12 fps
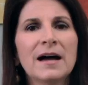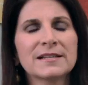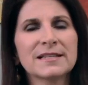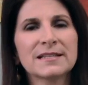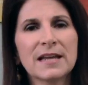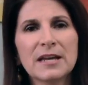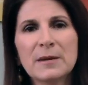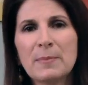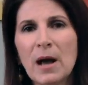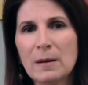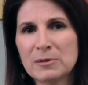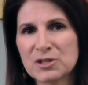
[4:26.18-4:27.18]
A study
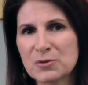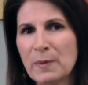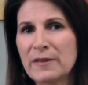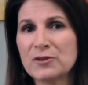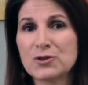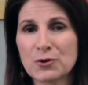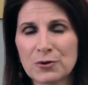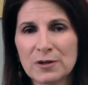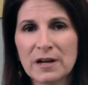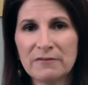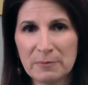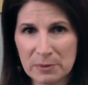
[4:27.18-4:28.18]
published by the
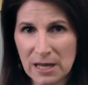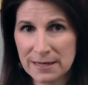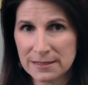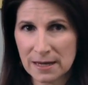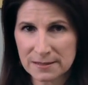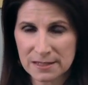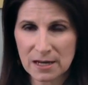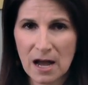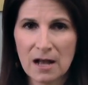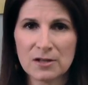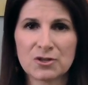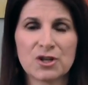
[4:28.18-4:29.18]
Journal of Applied
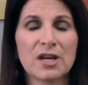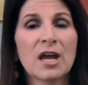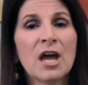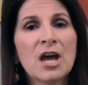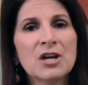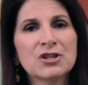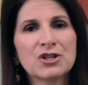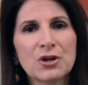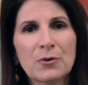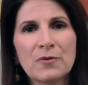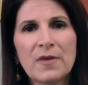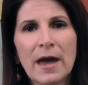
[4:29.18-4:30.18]
Toxicology
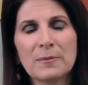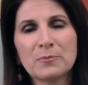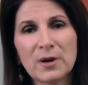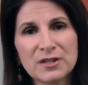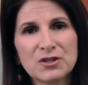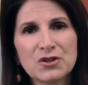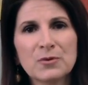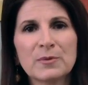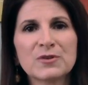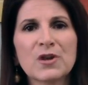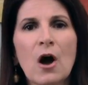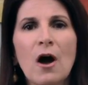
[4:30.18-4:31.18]
showed that breast
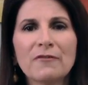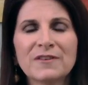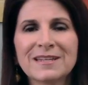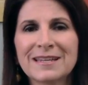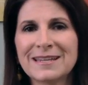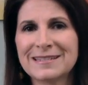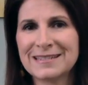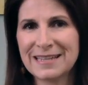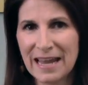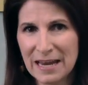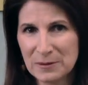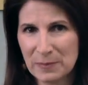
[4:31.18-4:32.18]
tumors often
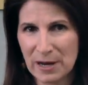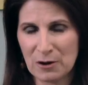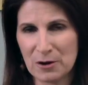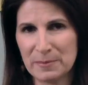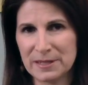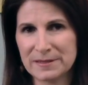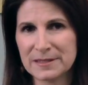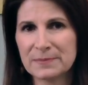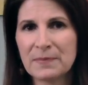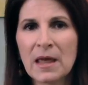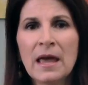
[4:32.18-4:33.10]
contain parabens.